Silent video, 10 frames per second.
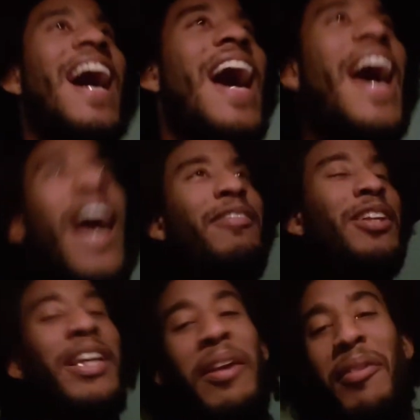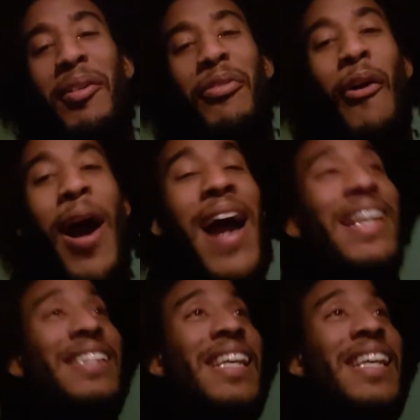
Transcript: have to give it a 4 out of